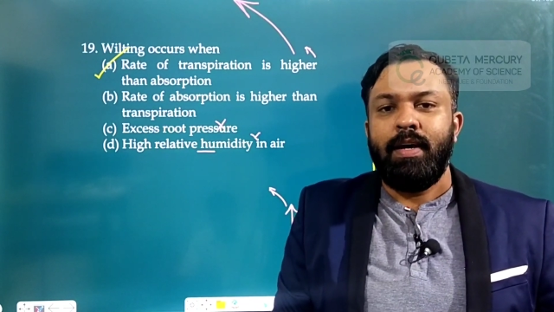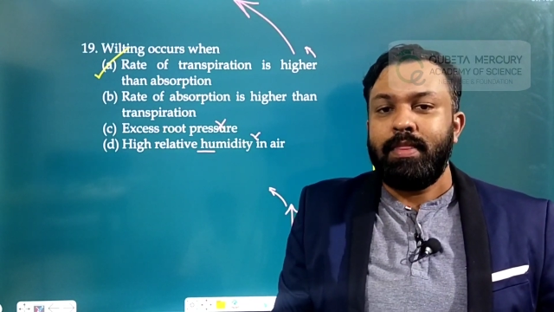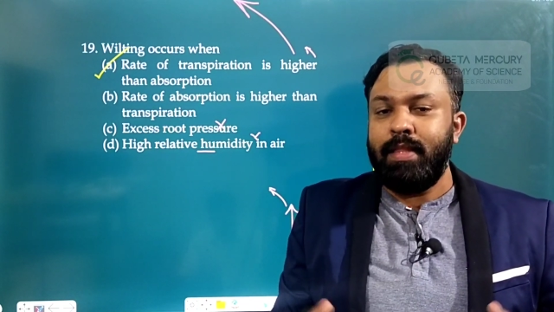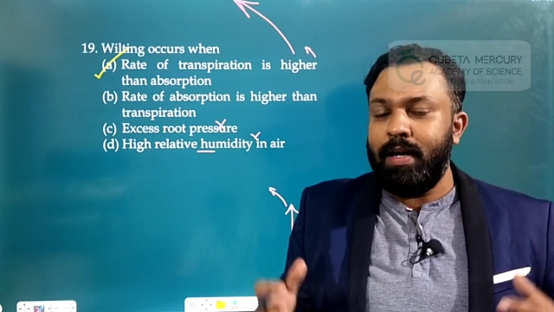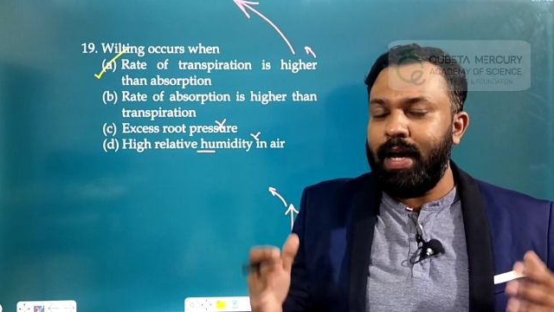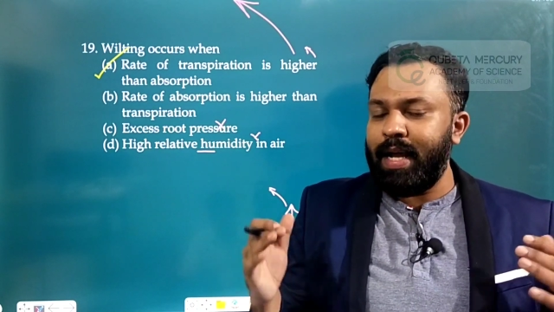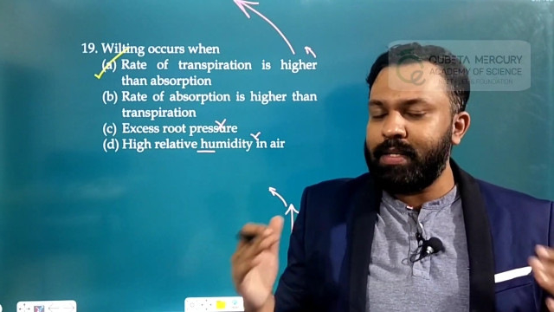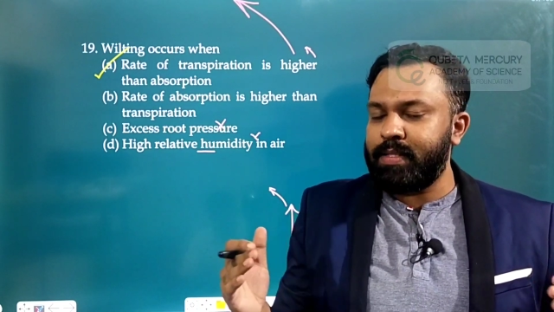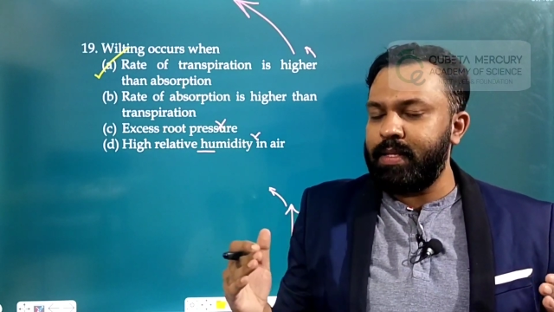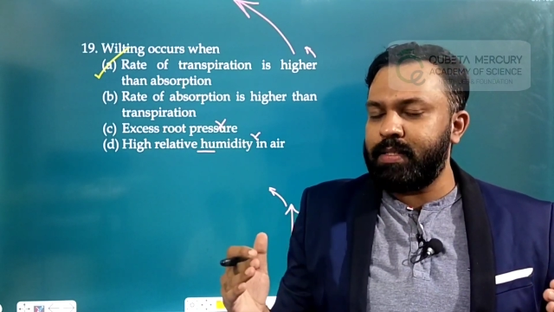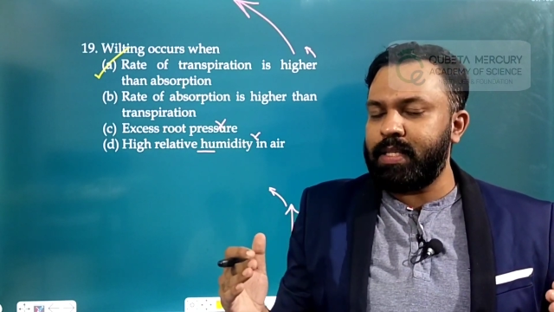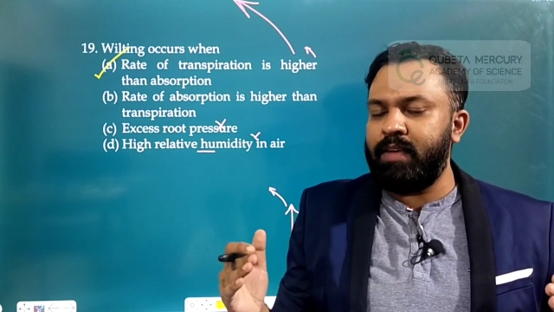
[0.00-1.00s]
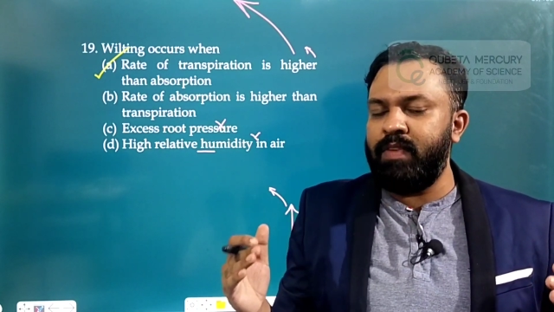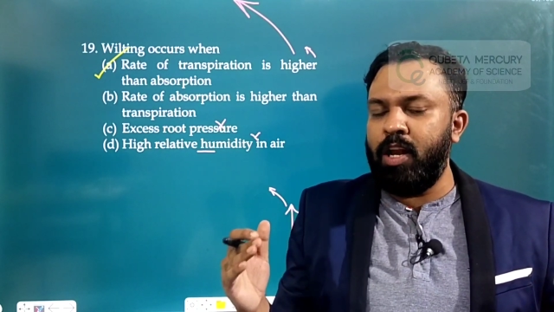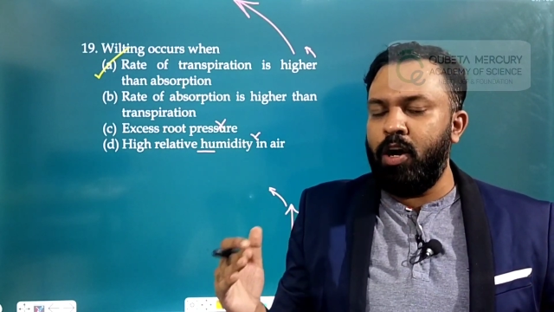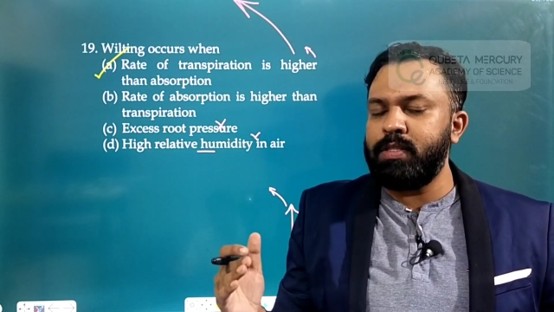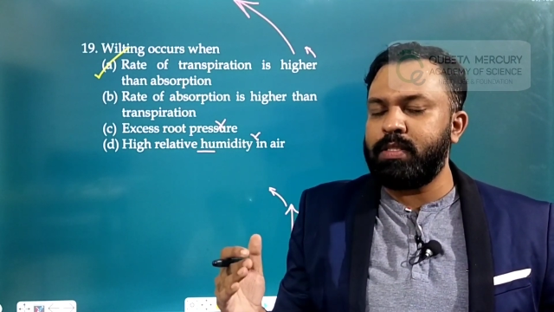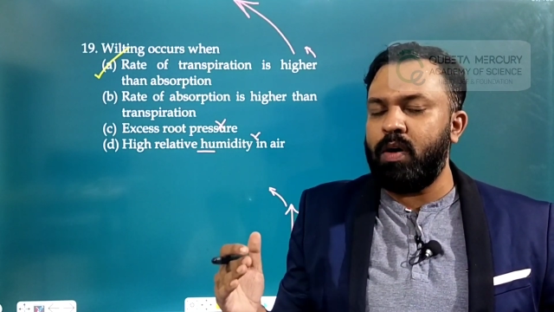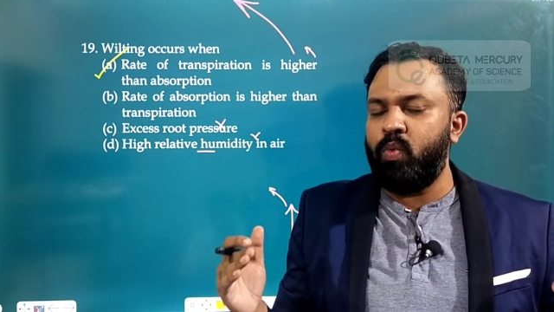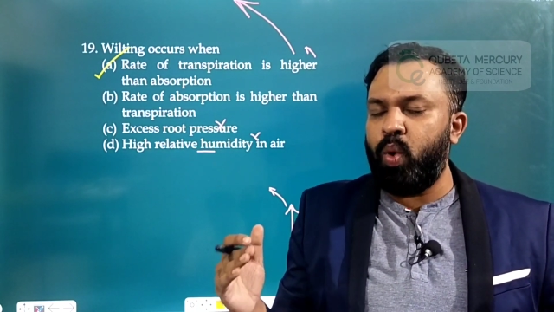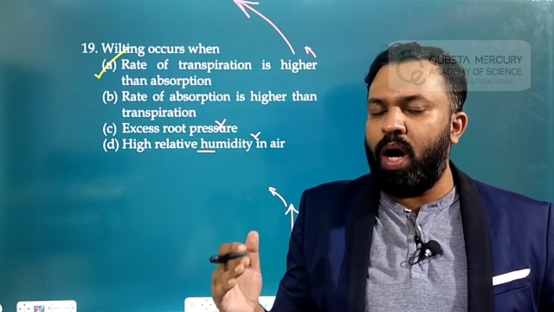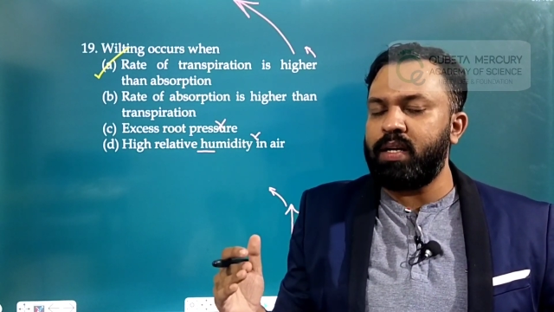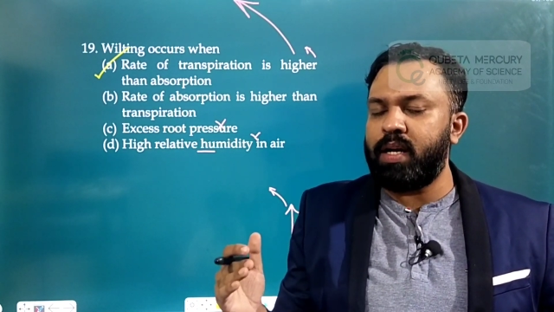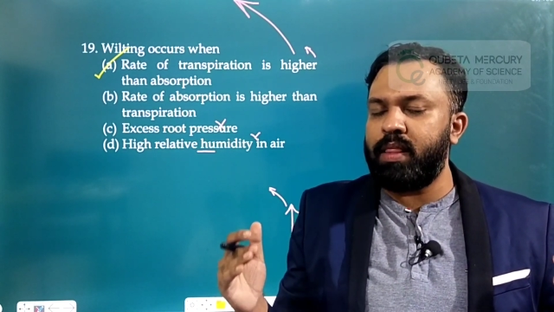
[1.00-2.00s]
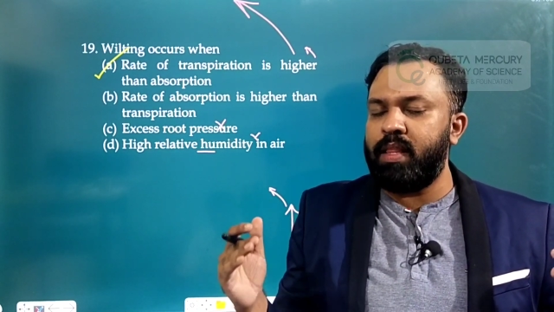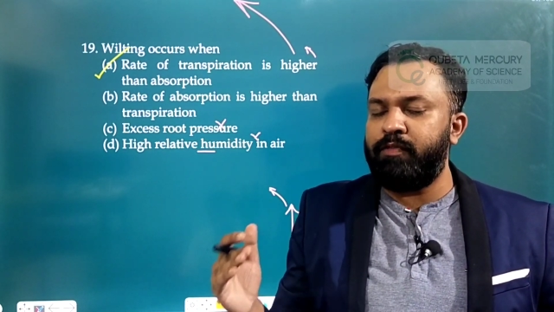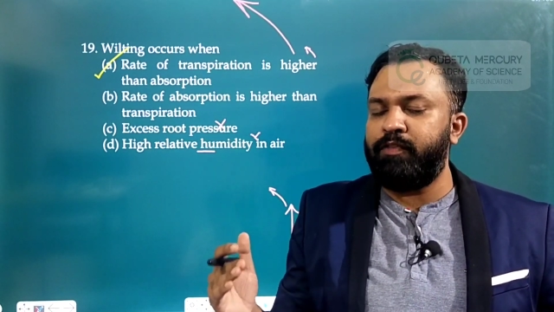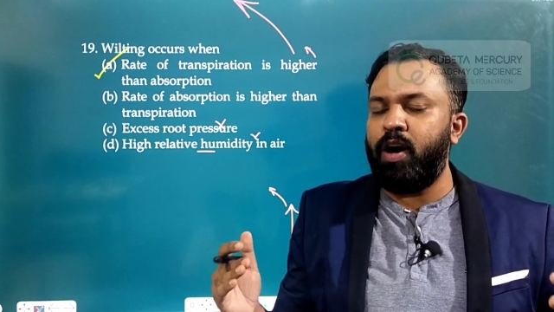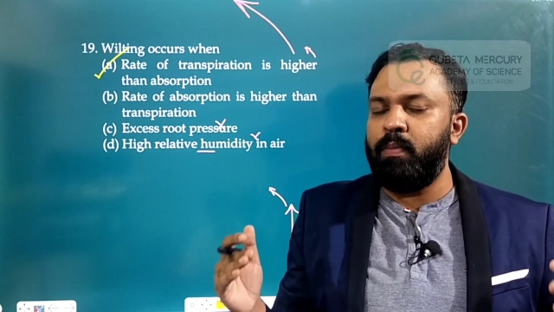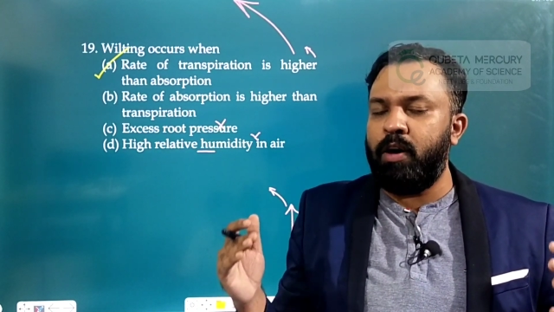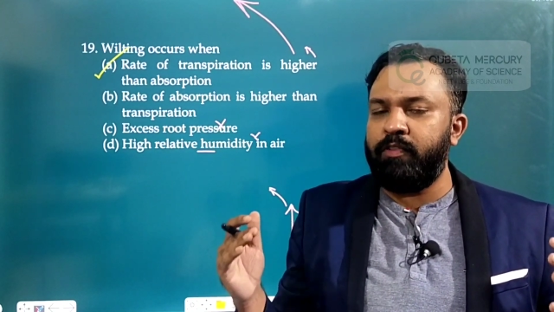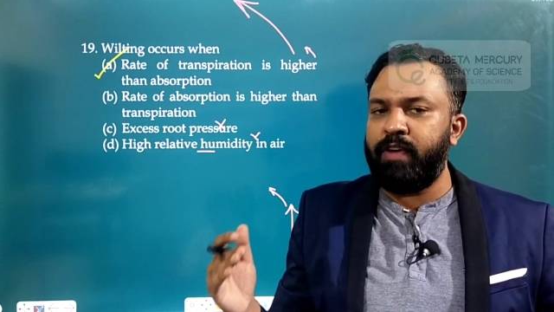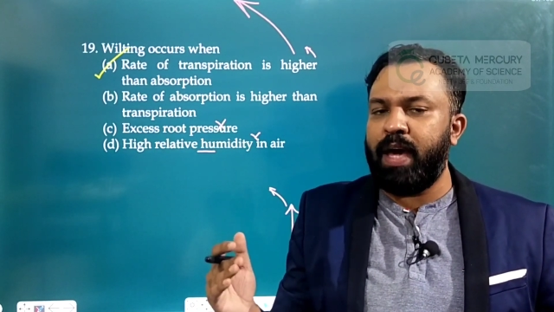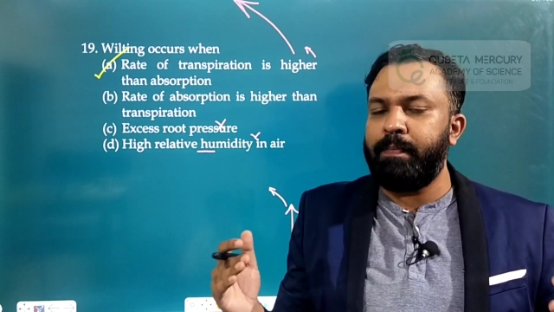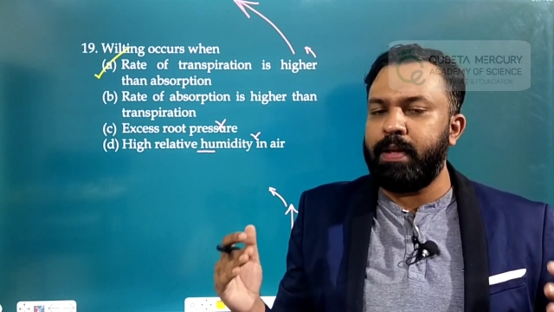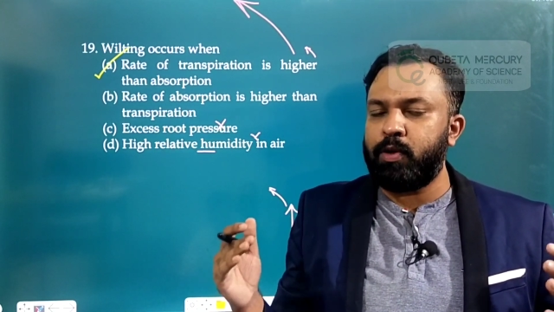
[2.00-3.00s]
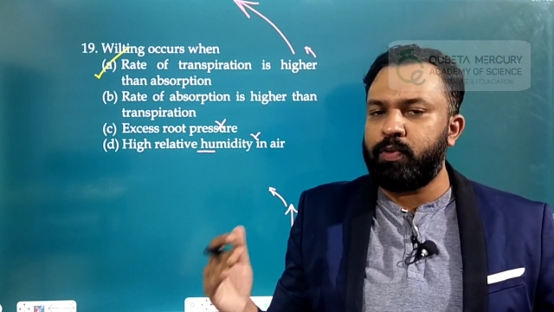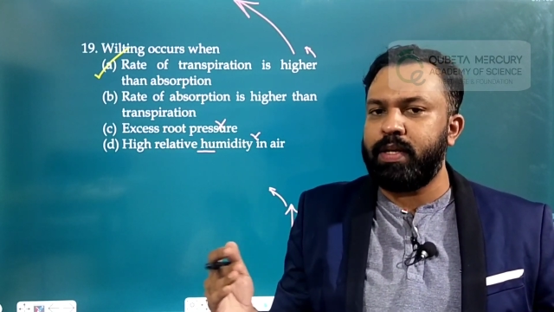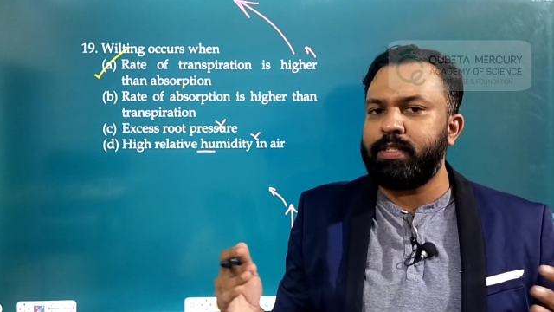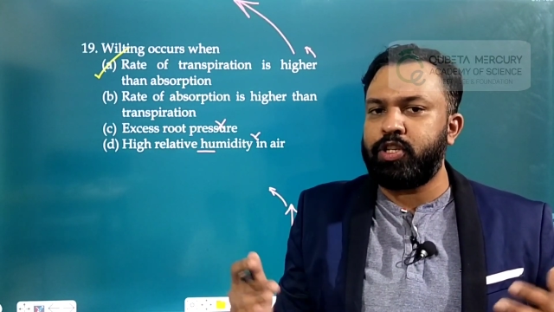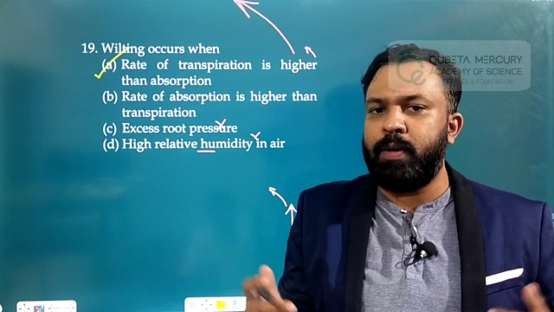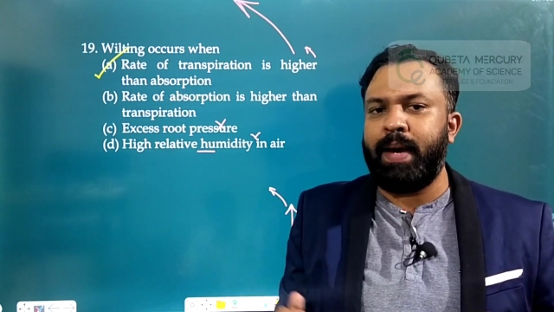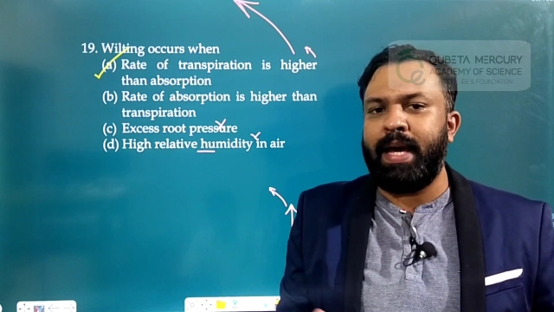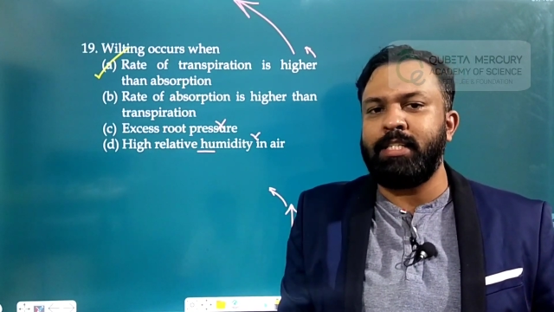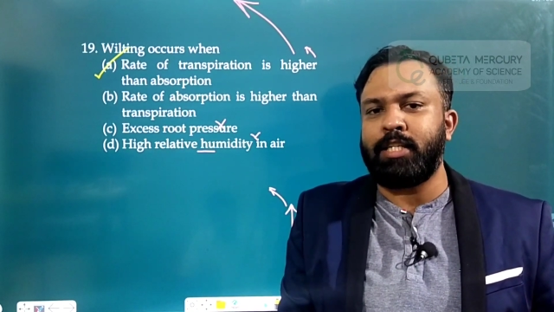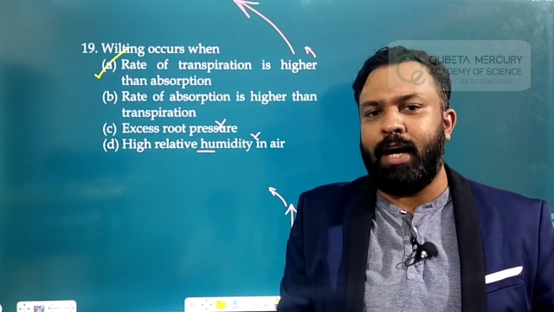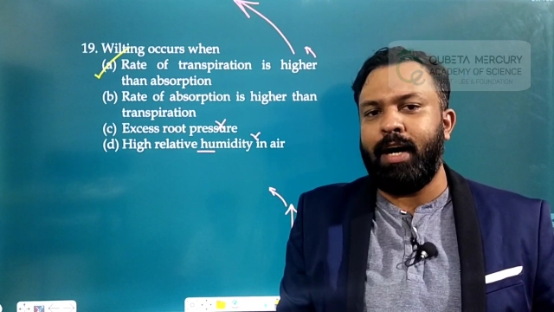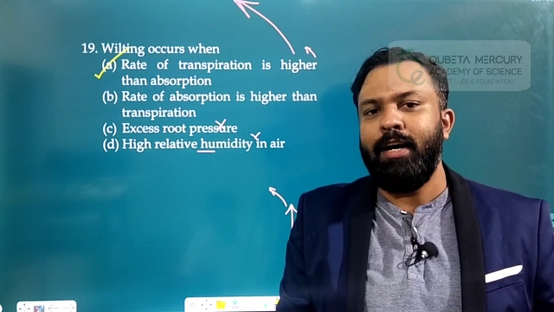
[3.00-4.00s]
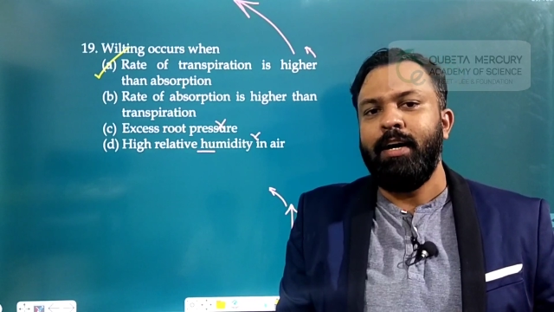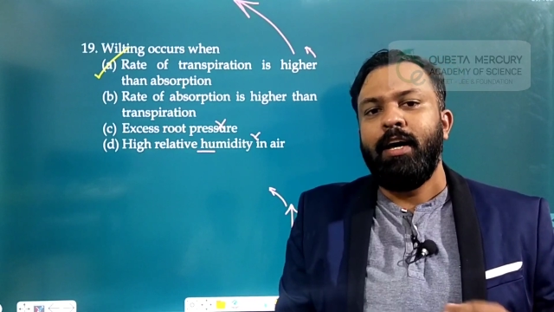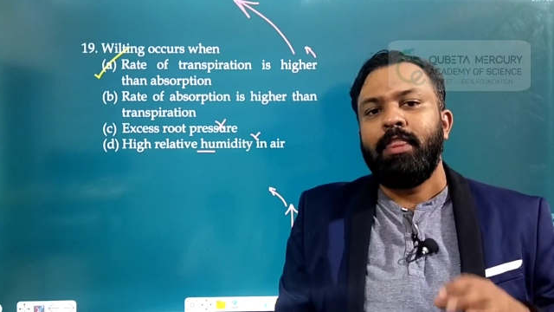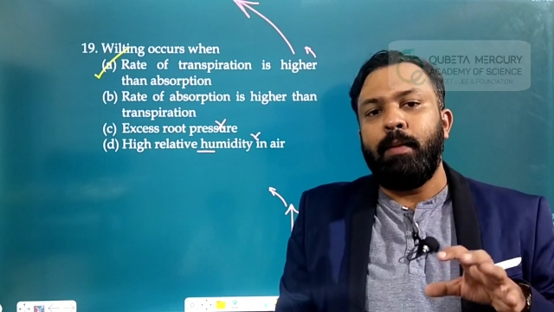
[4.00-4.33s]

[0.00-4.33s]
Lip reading: the excessive loss of water in the form of vapor through the stomata,